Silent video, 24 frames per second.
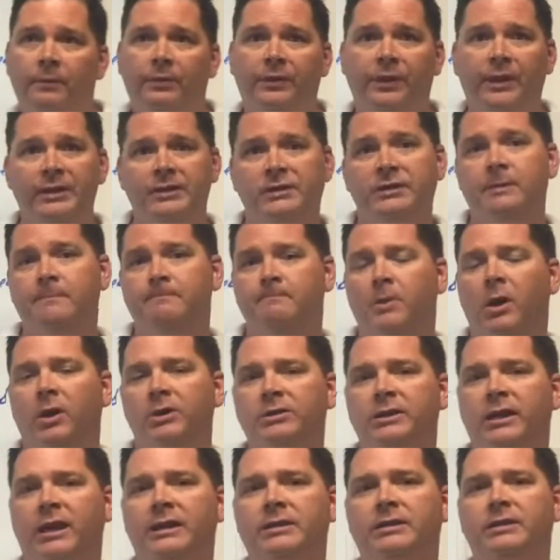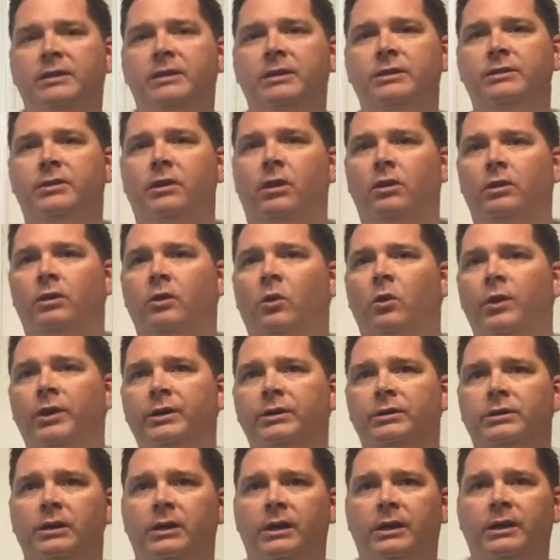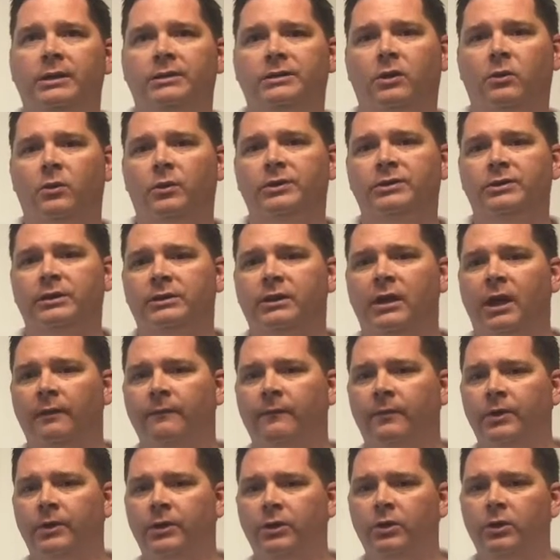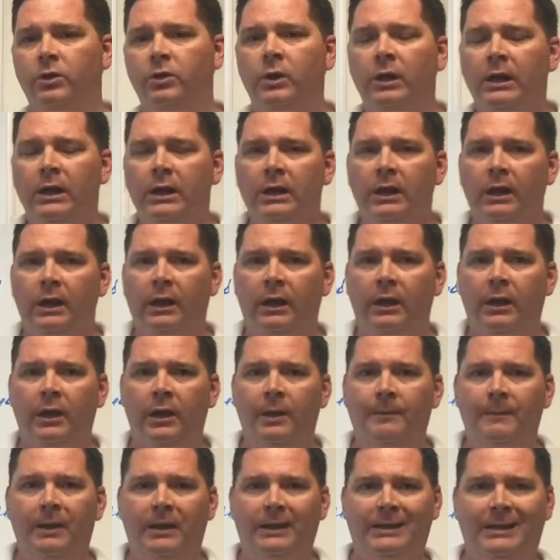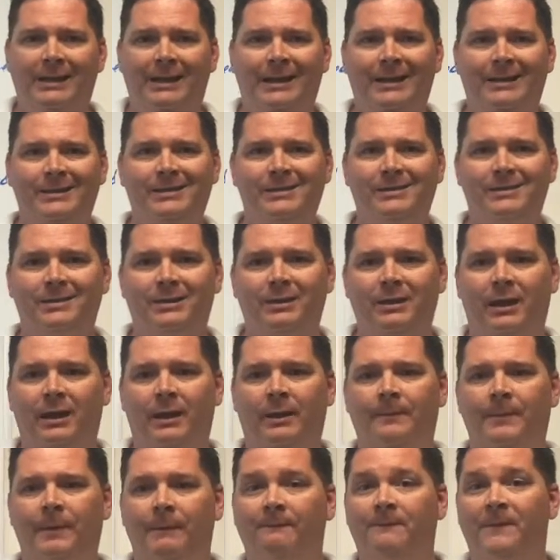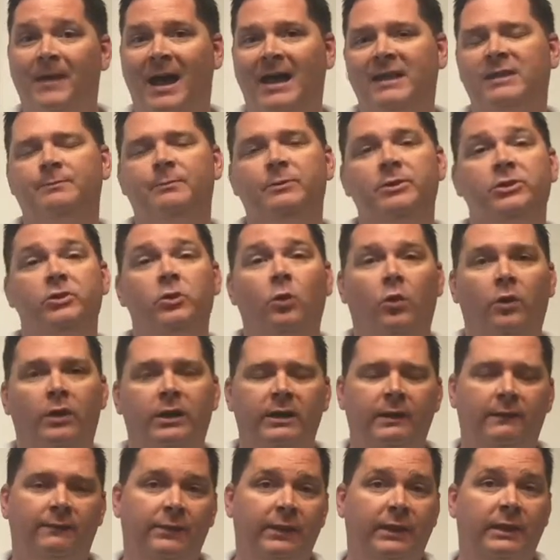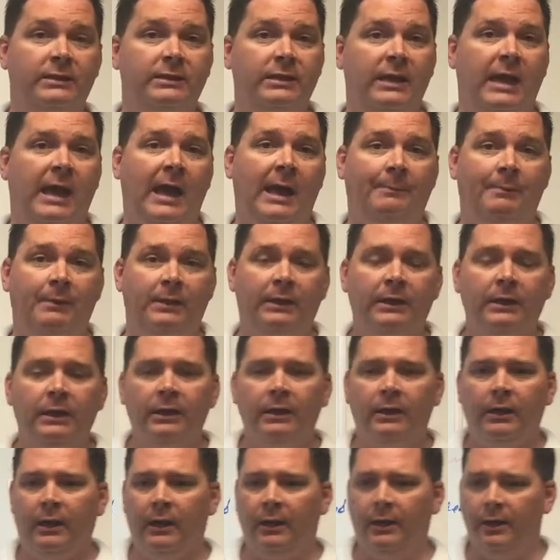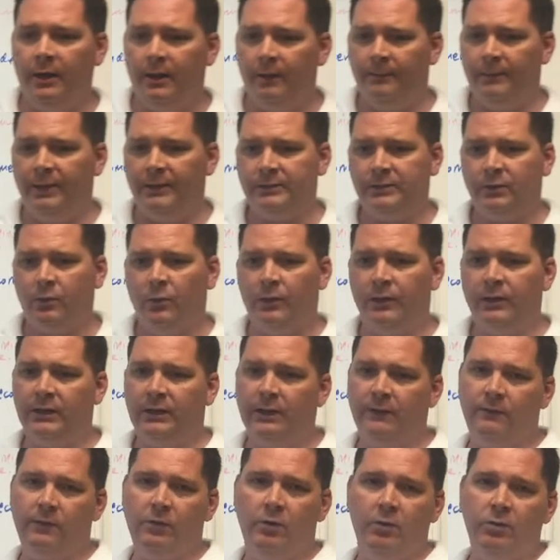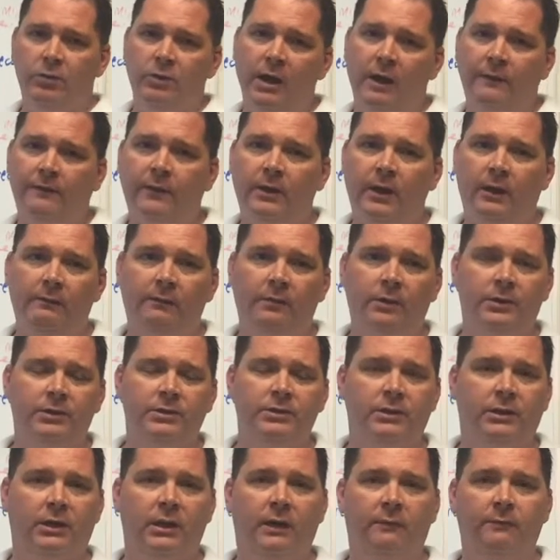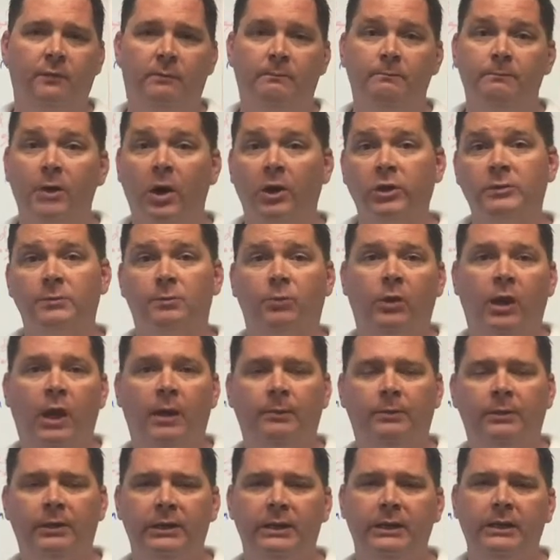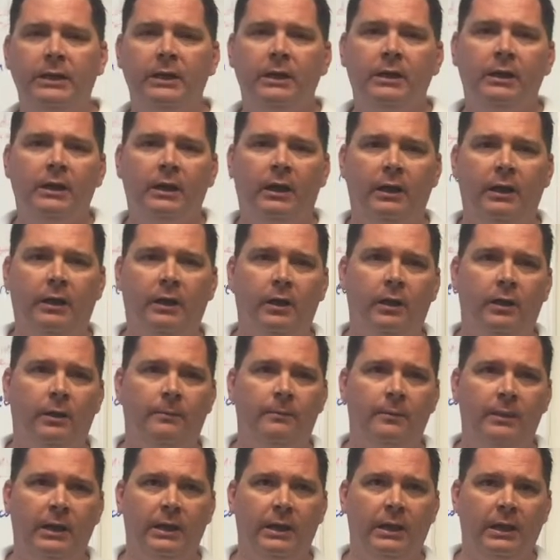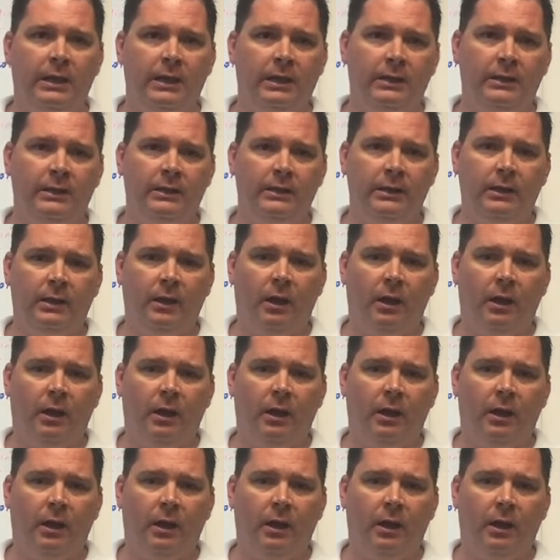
this, in most cases, is going to cover you against the vast majority of things that happen. It's going to give you enough coverage to cover most property, and